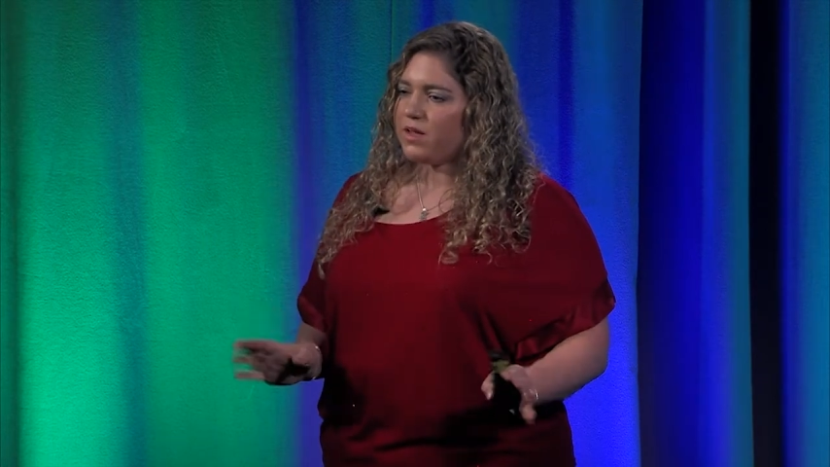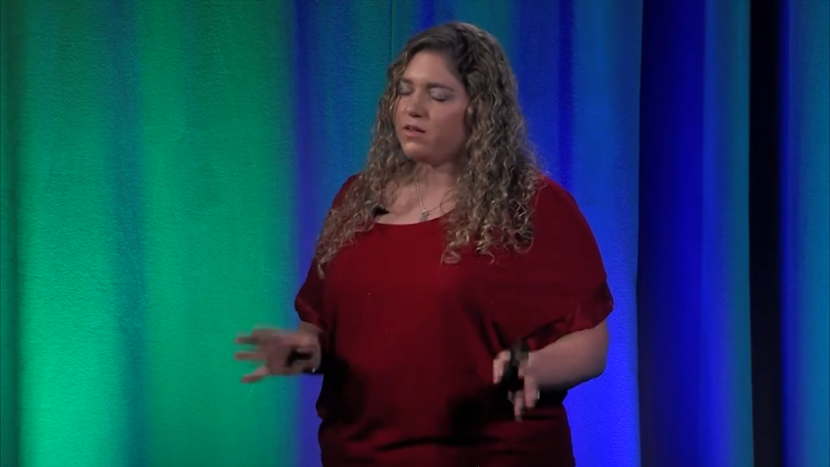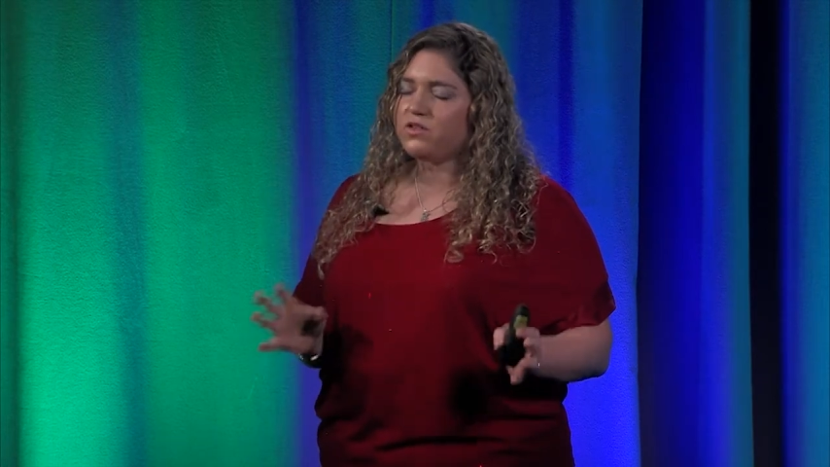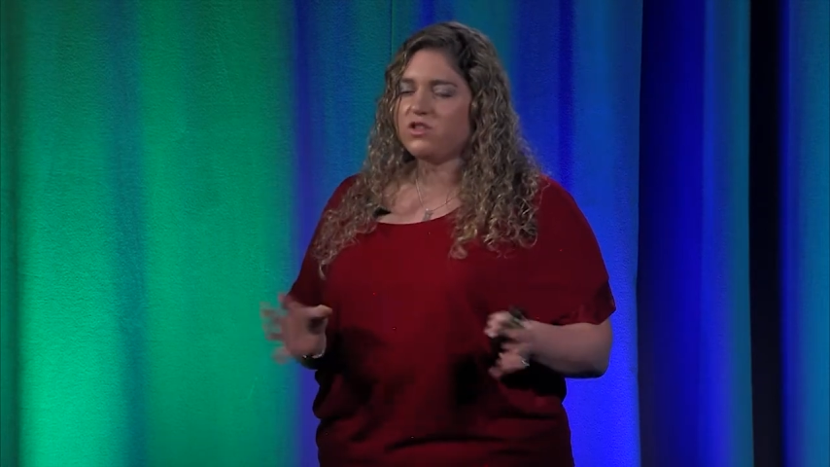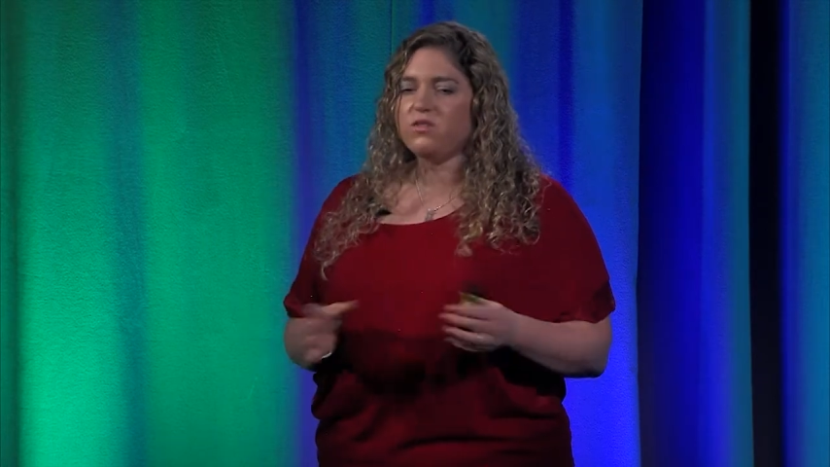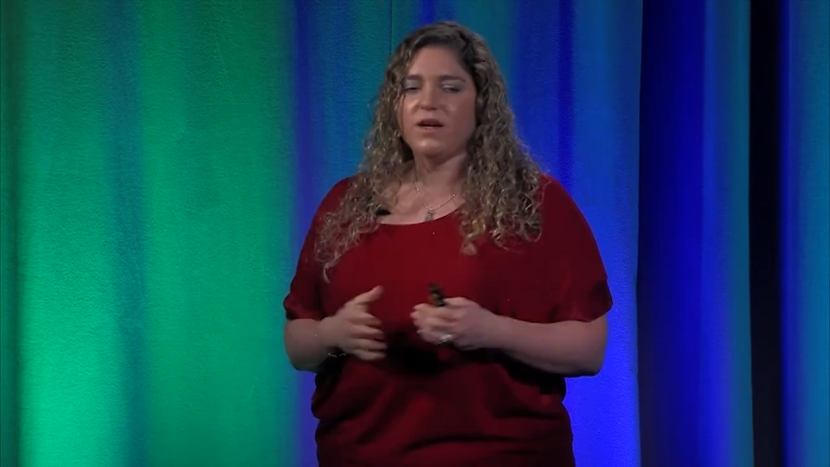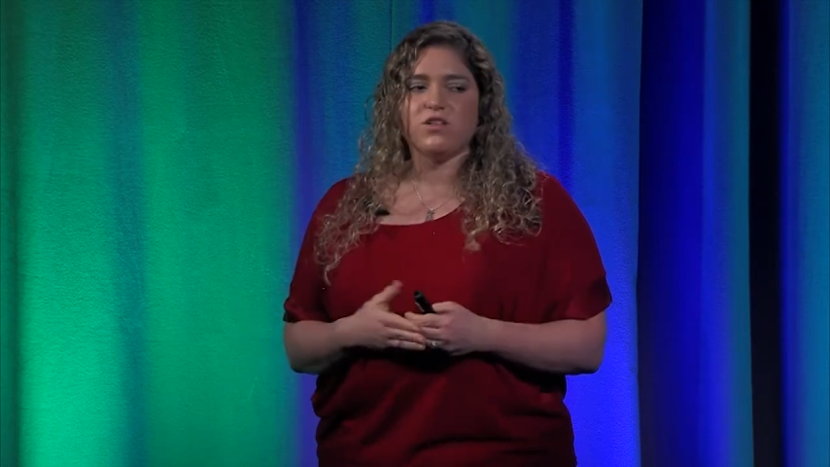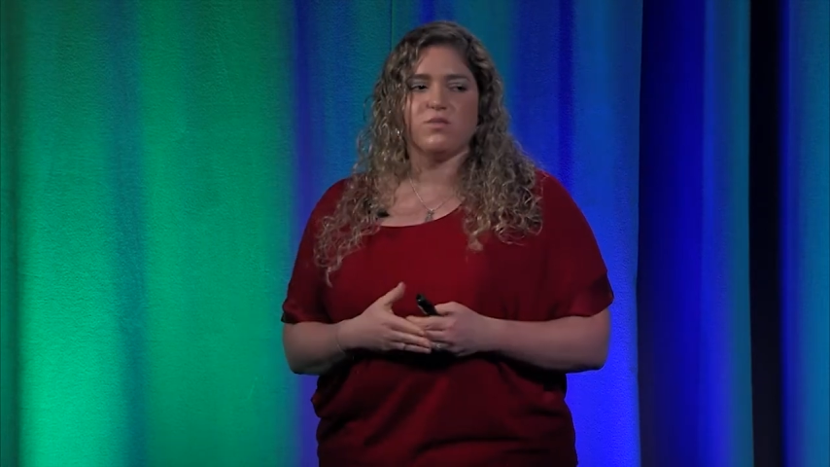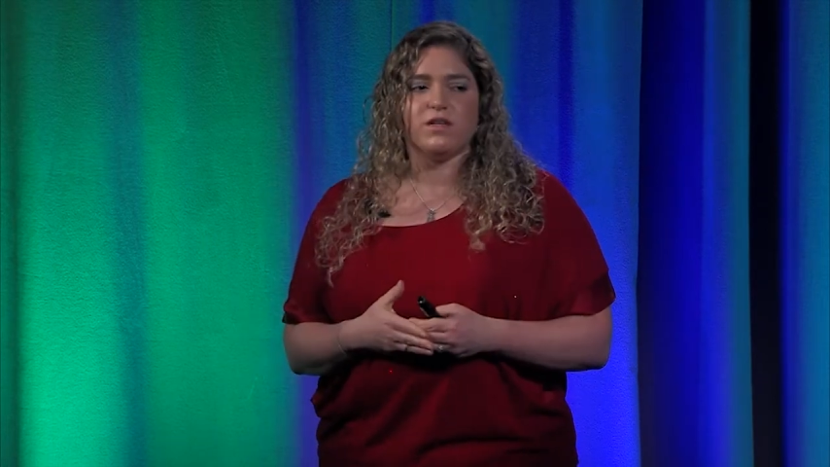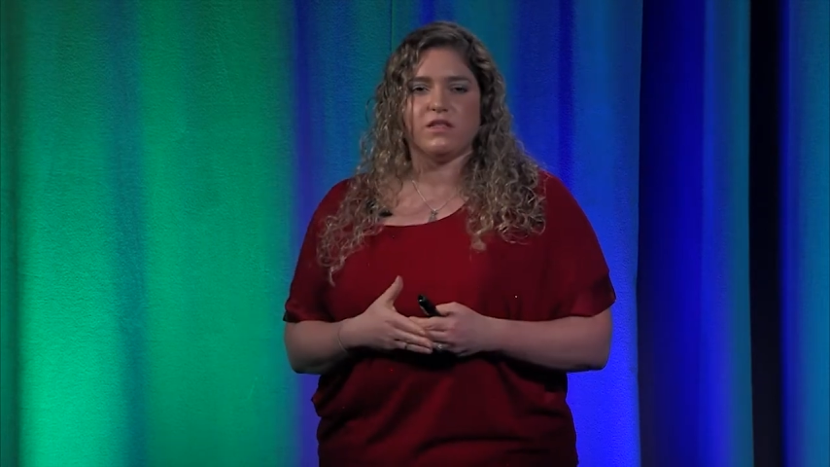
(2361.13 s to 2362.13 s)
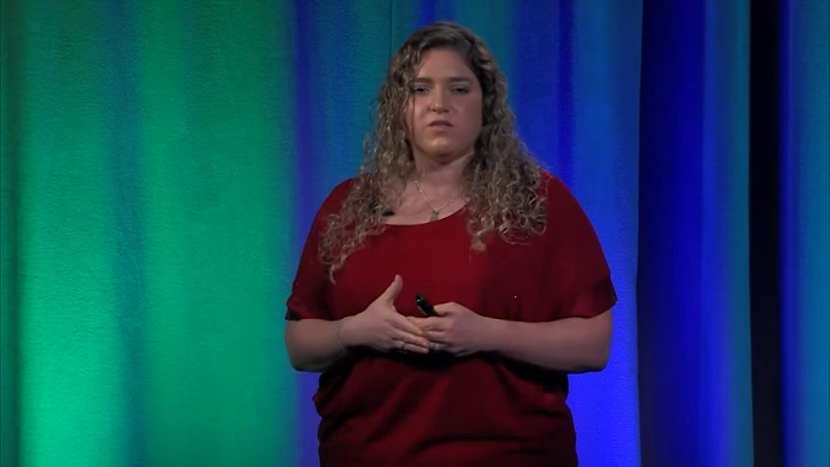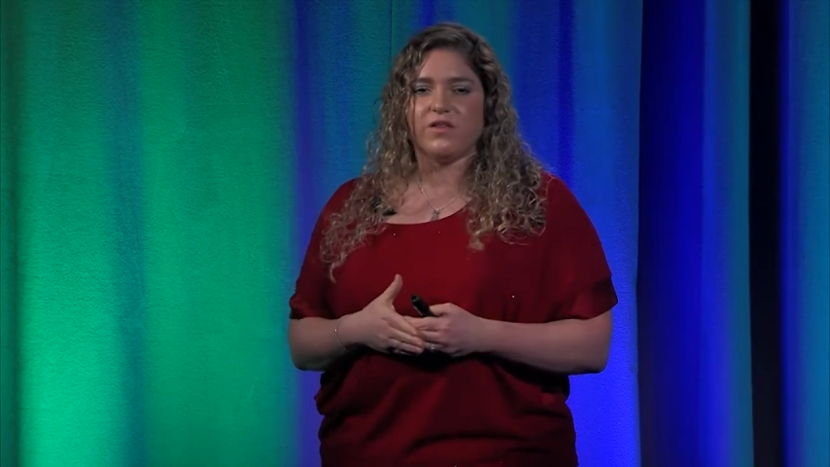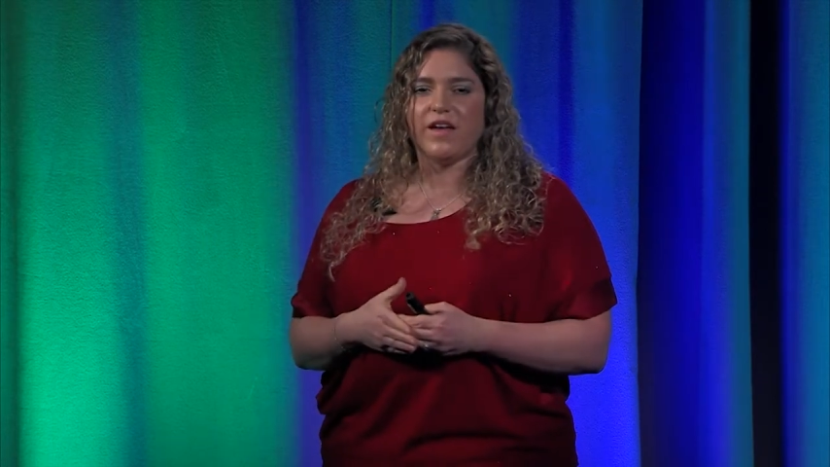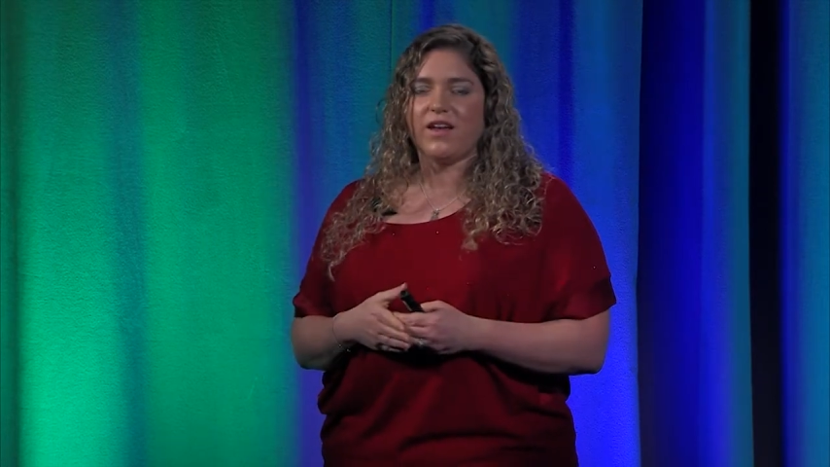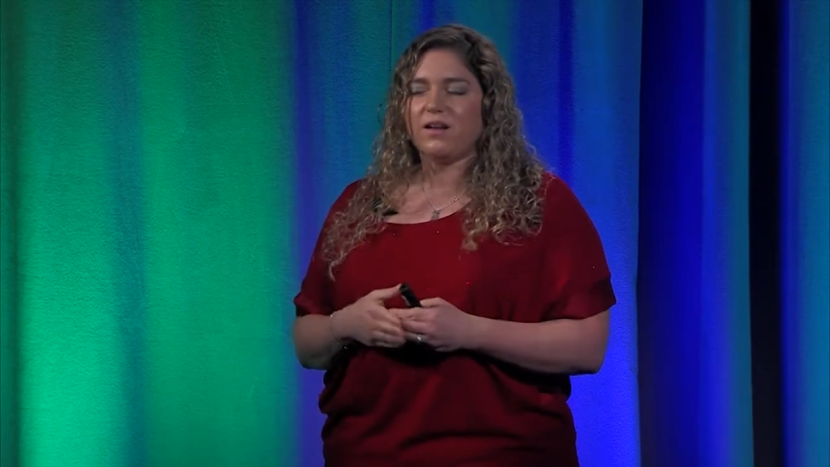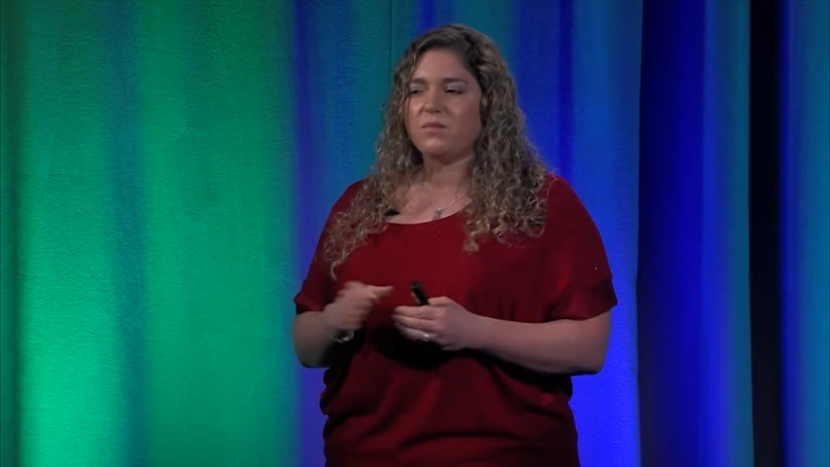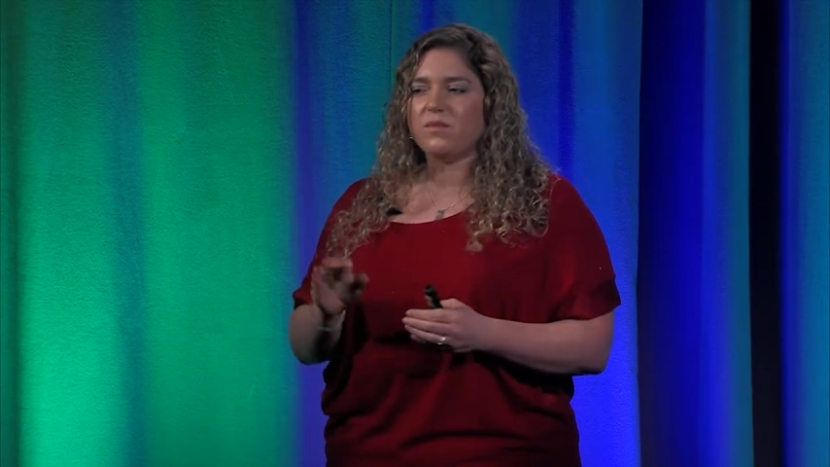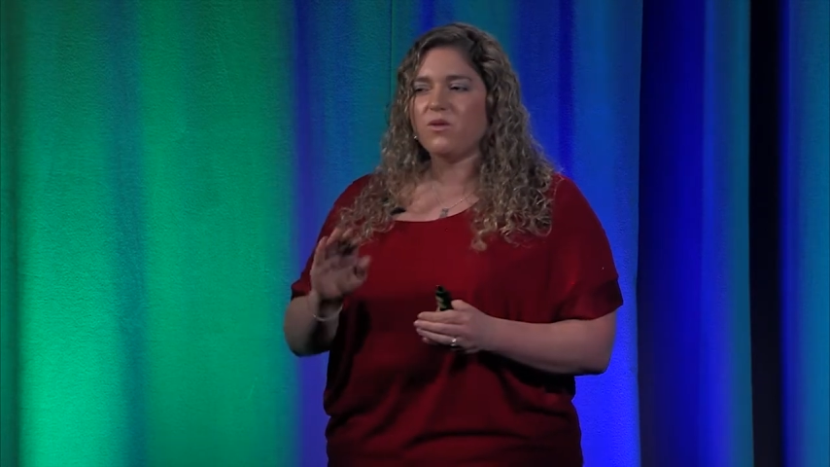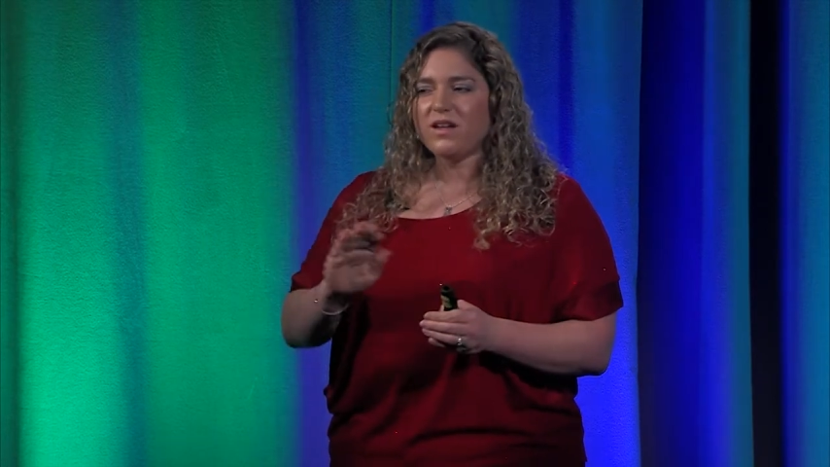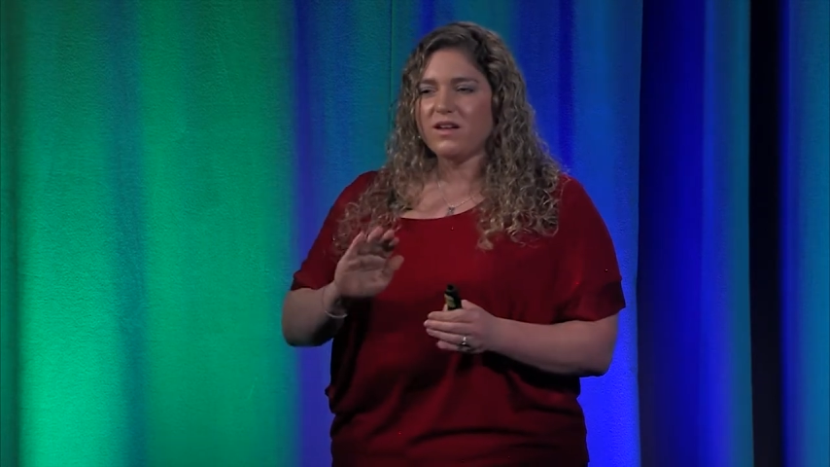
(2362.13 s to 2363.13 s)
And there's two major reasons for that. I'm
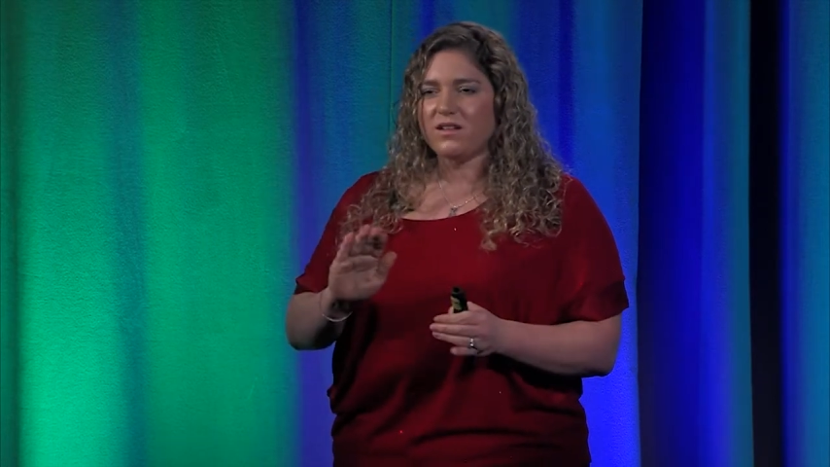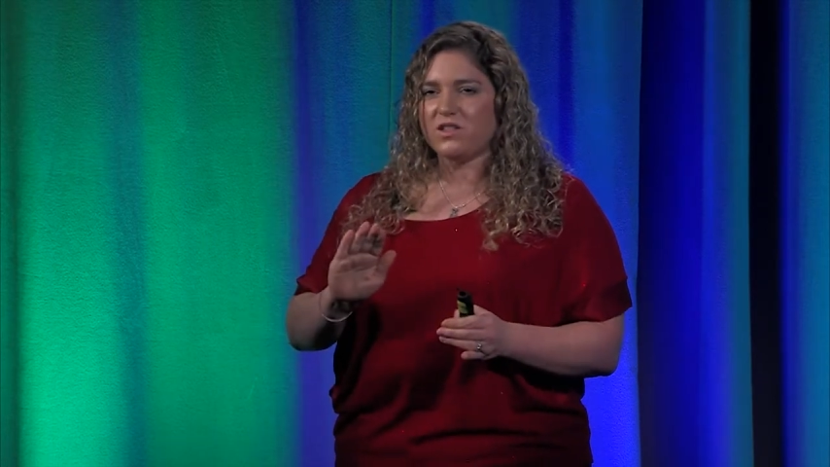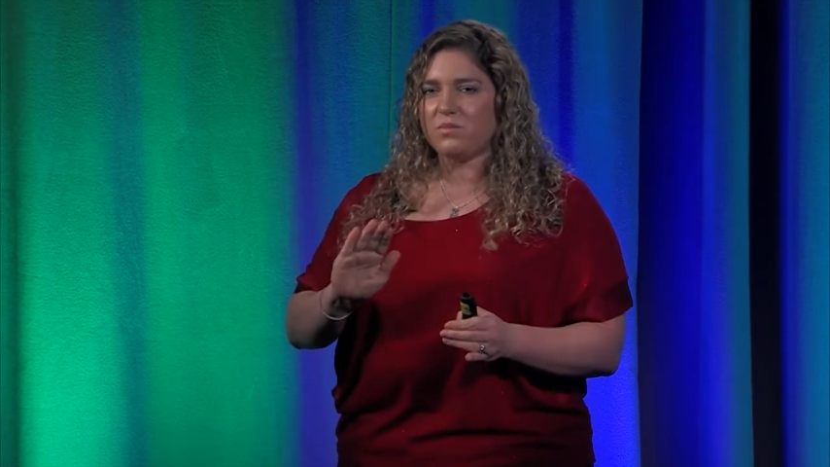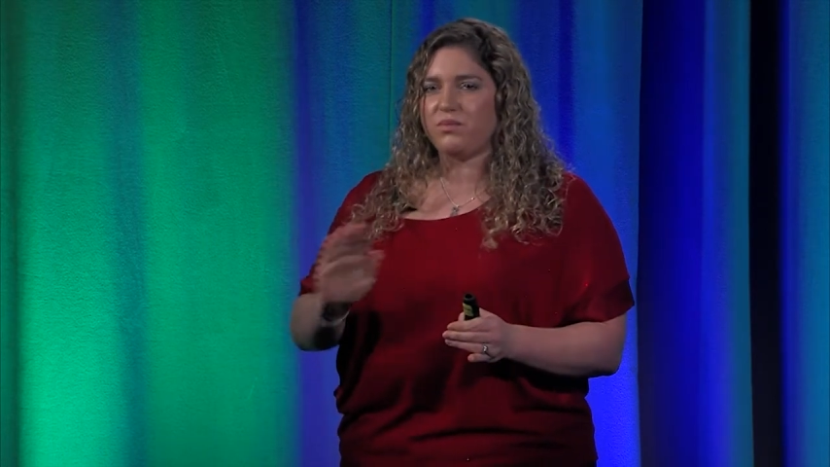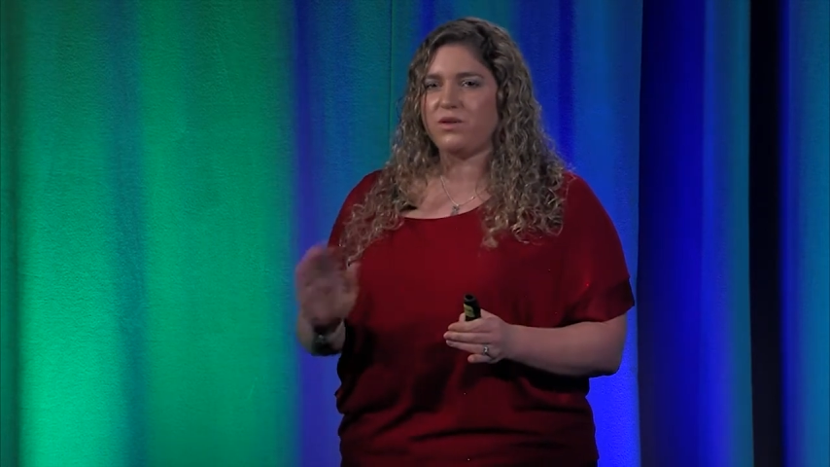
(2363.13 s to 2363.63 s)
only going to just